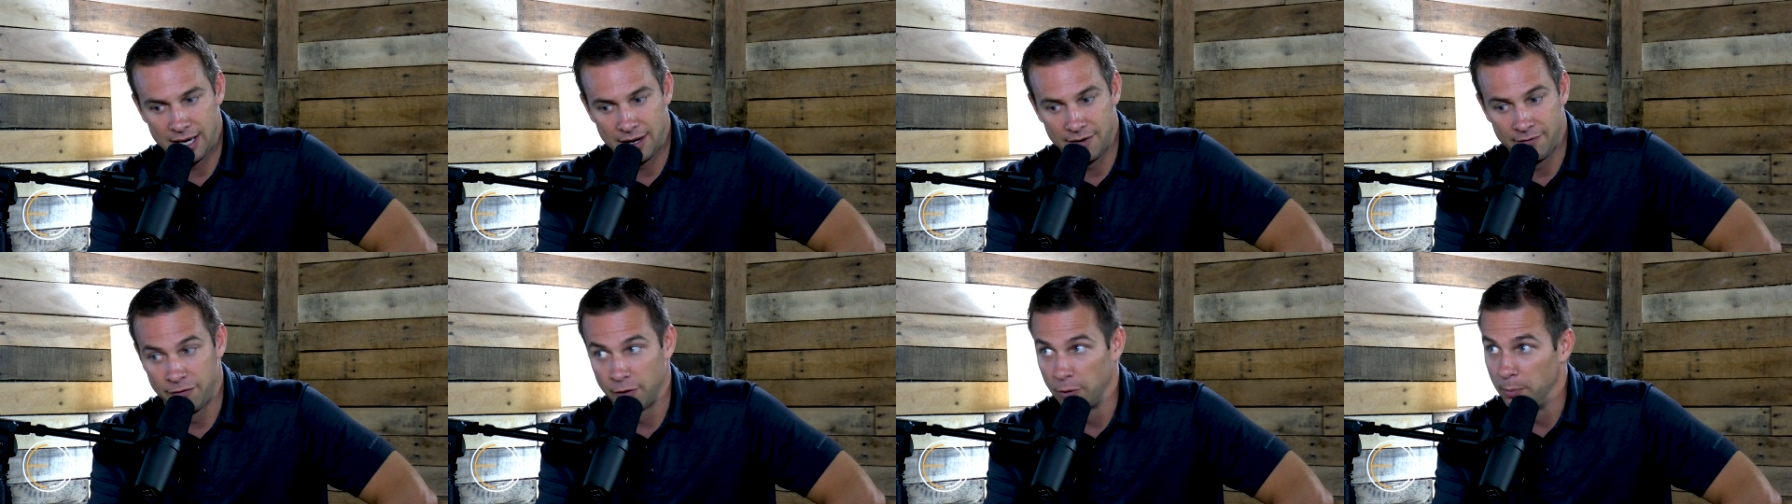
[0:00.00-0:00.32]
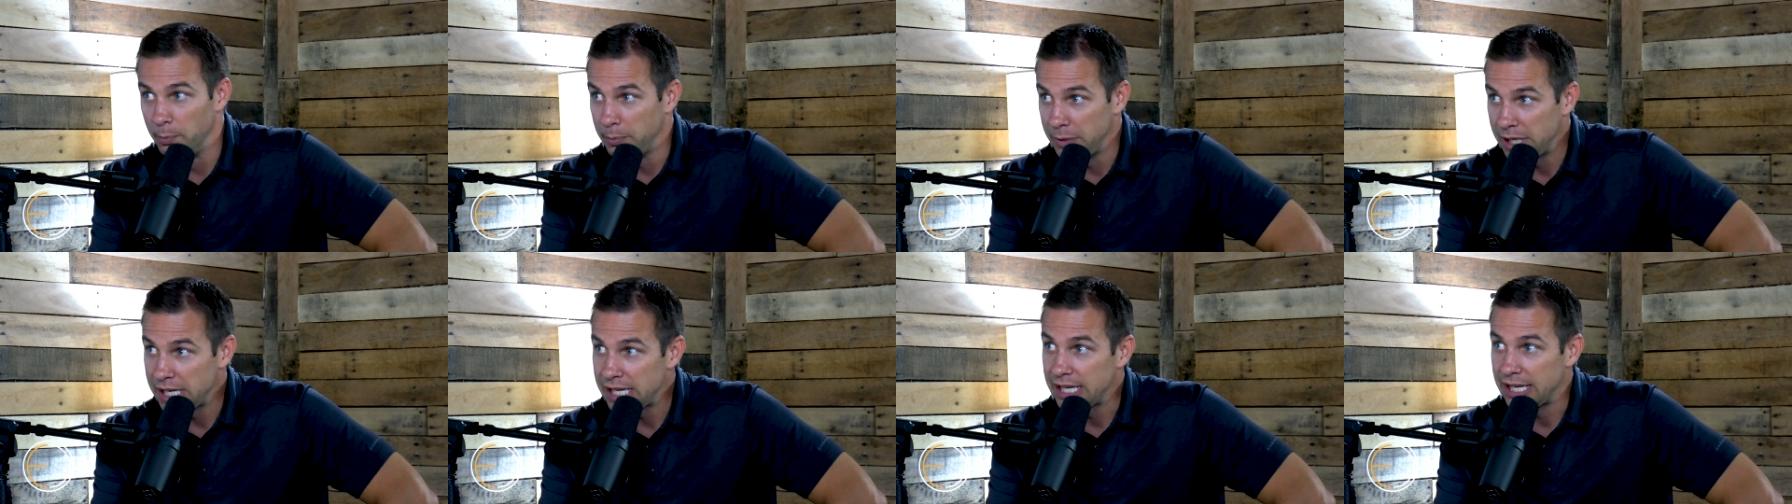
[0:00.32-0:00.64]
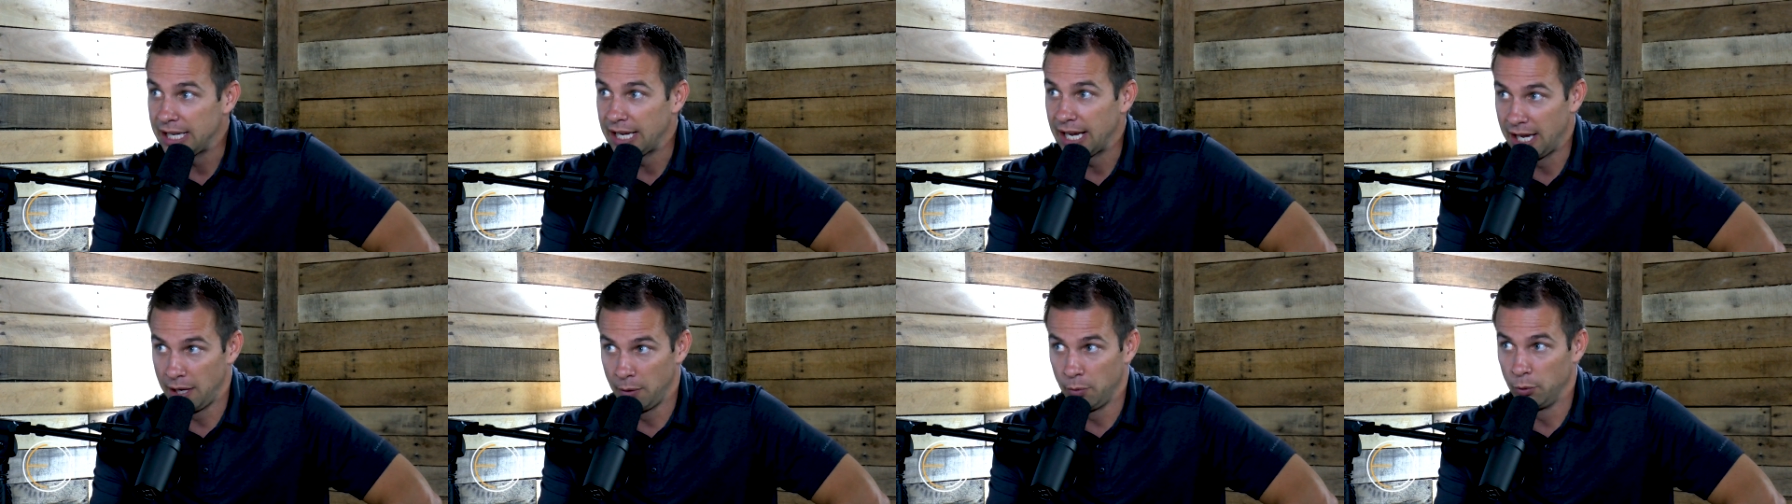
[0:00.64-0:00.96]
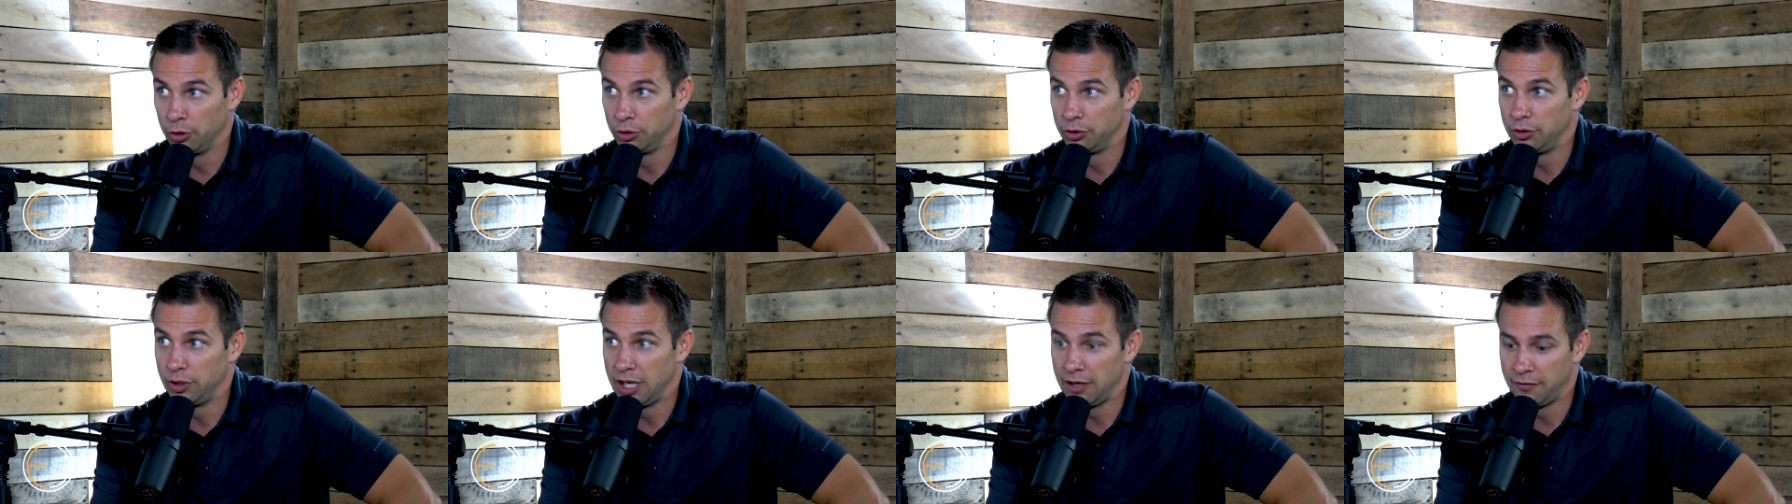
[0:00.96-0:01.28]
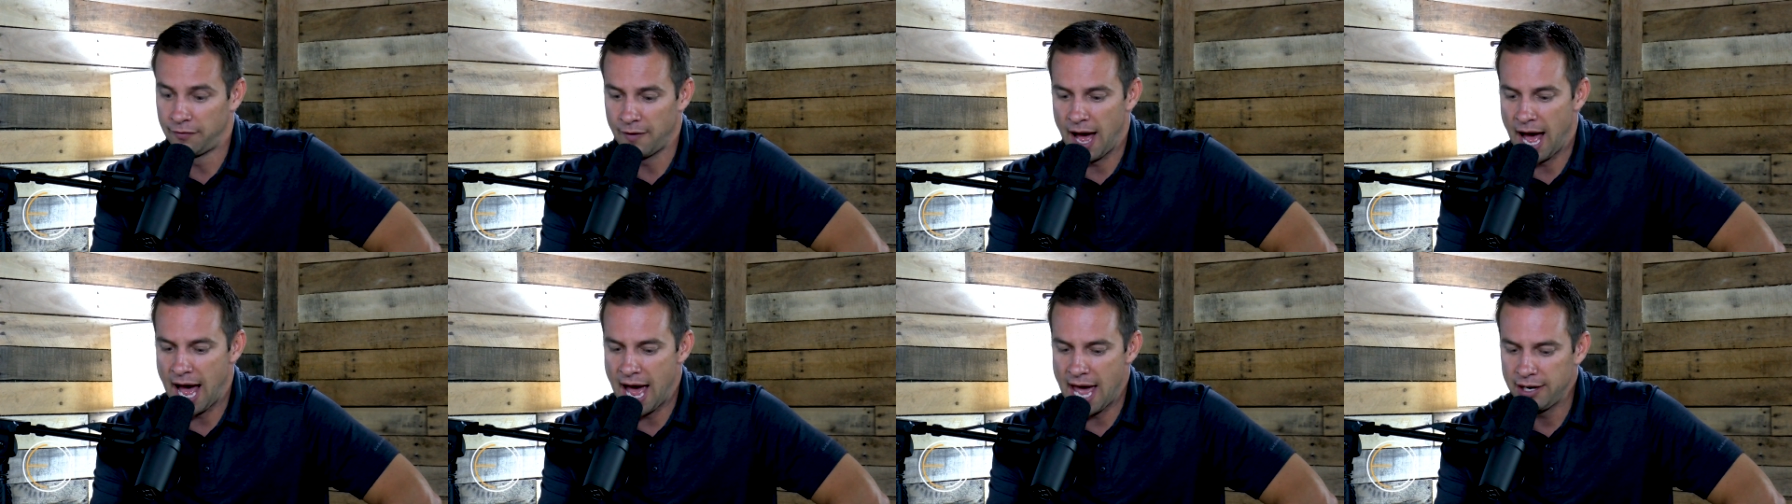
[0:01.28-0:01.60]
For me, it will.
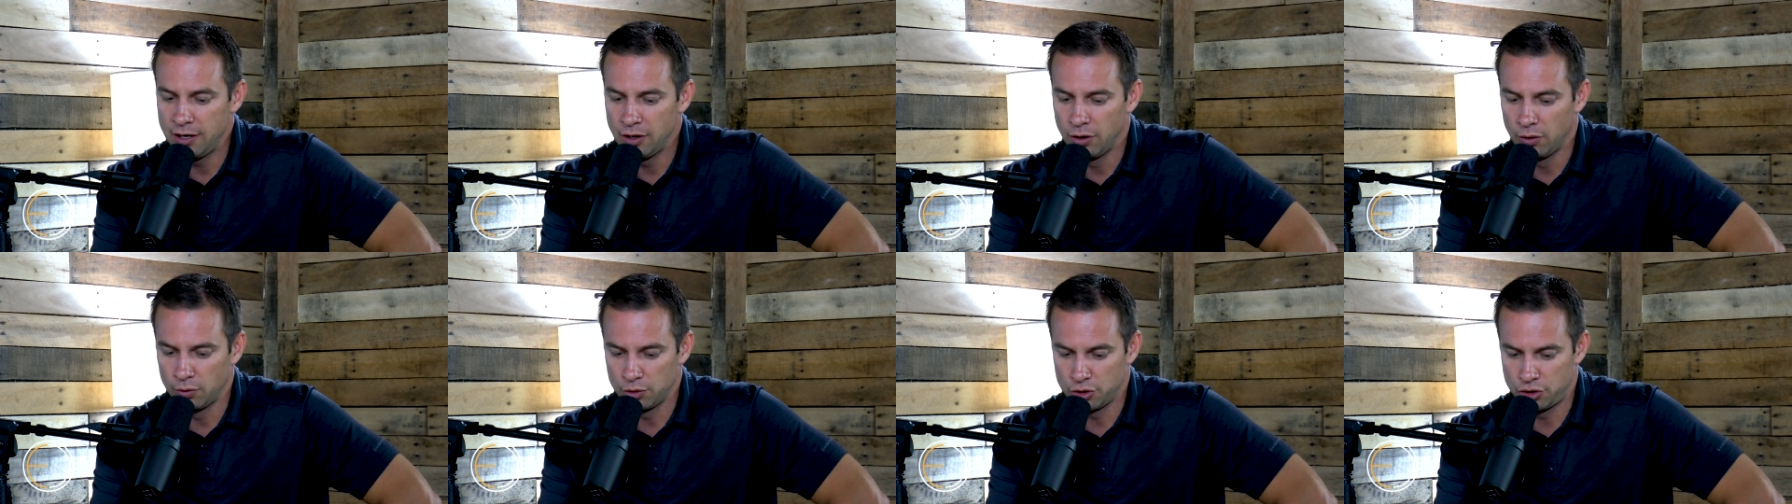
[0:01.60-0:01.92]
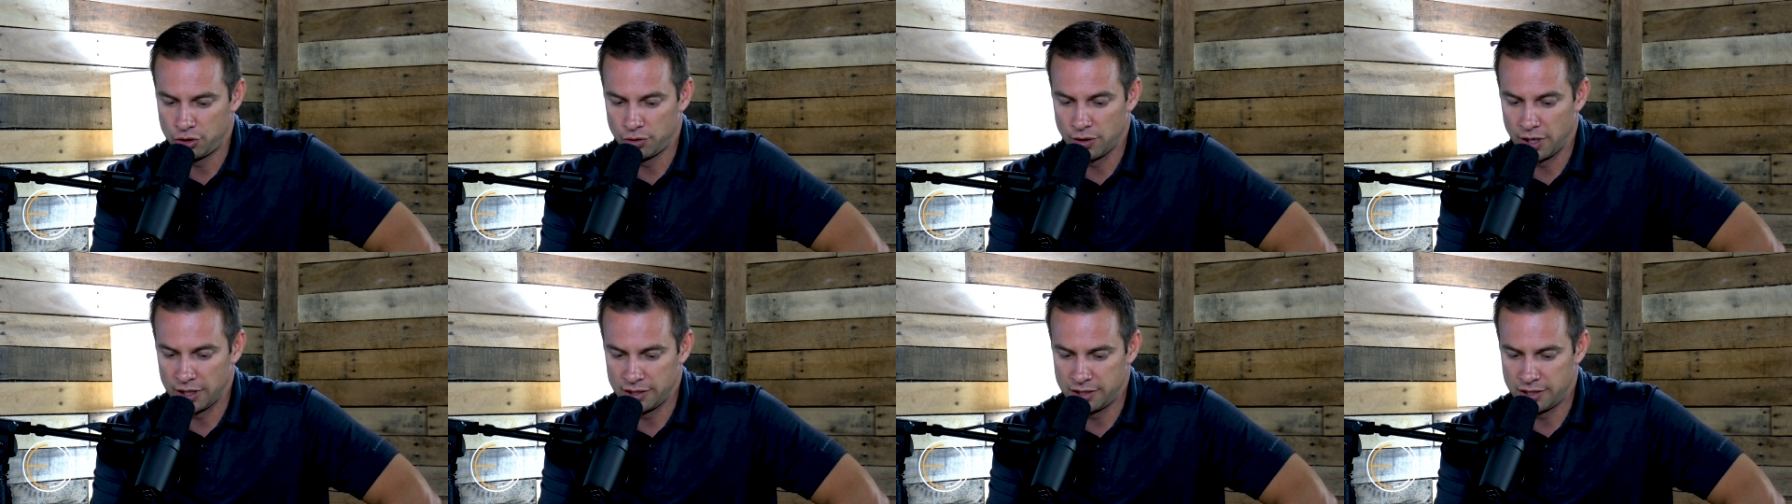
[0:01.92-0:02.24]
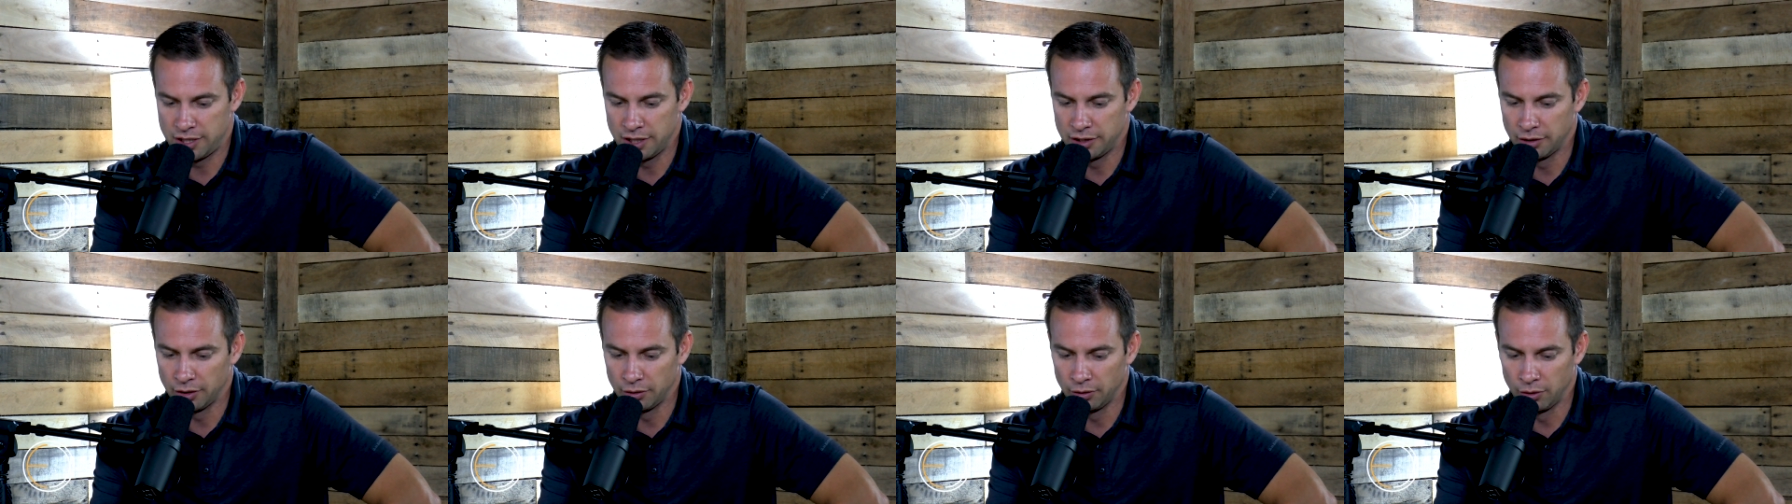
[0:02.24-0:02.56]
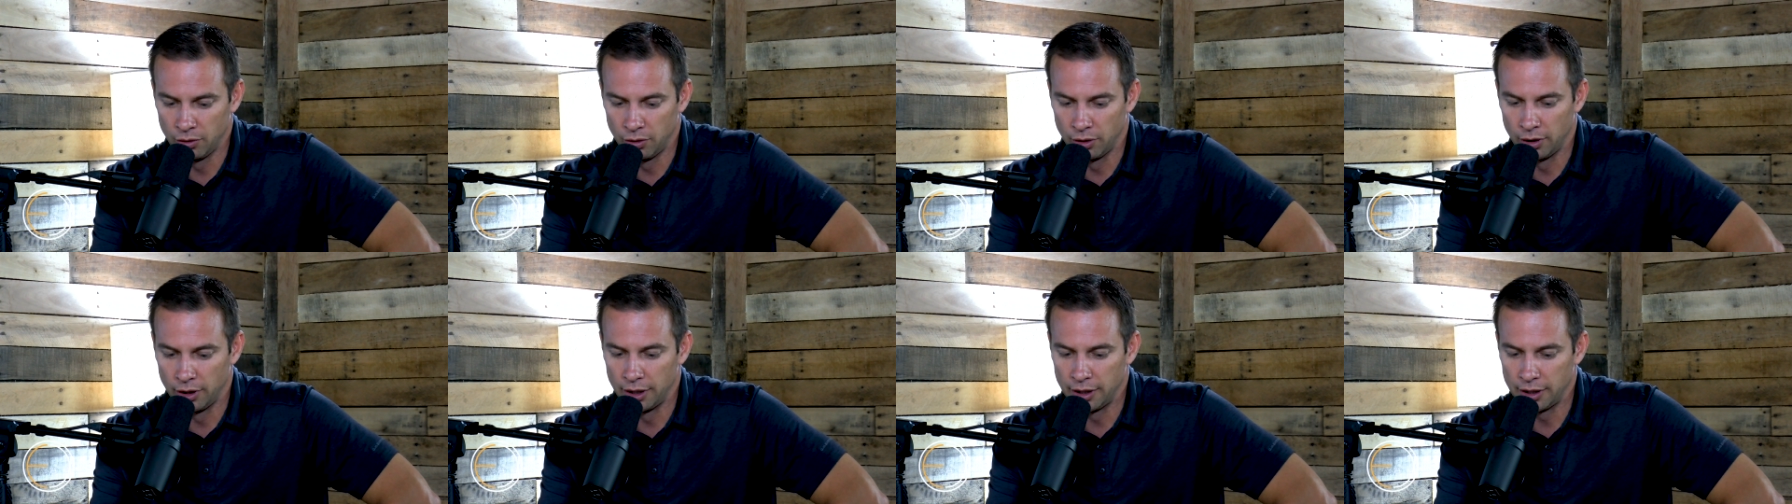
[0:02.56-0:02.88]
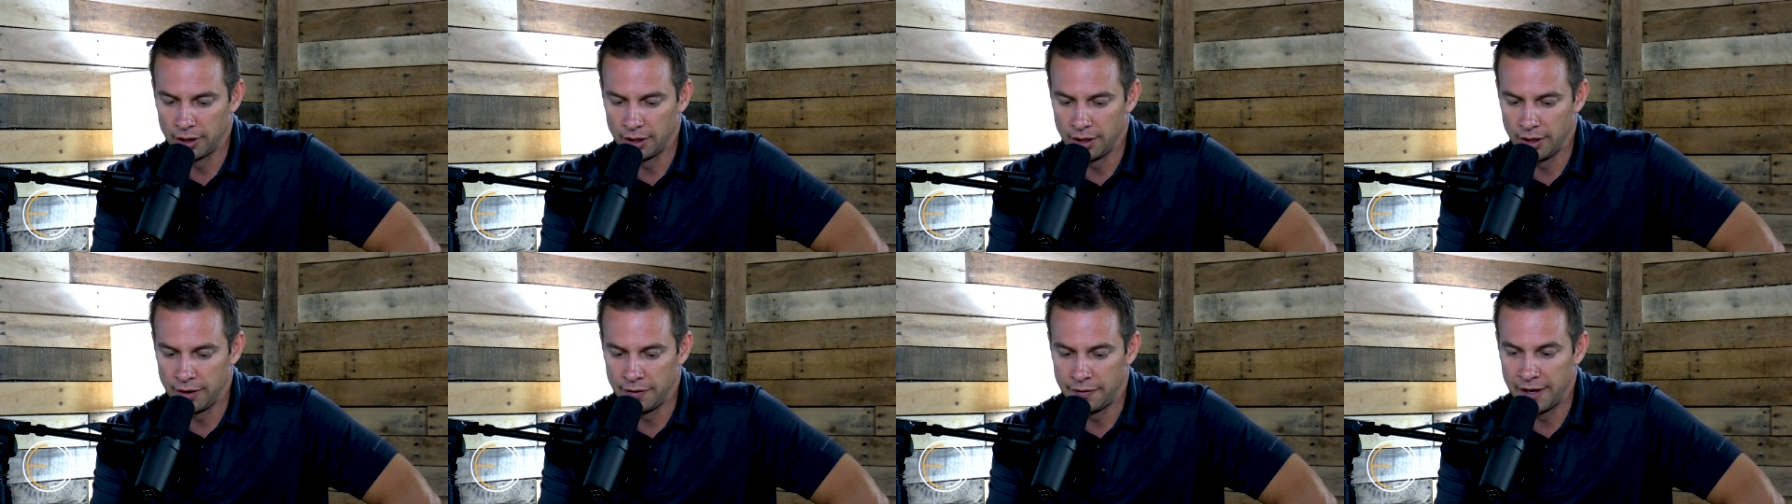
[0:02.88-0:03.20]
If I don't trust in the Lord,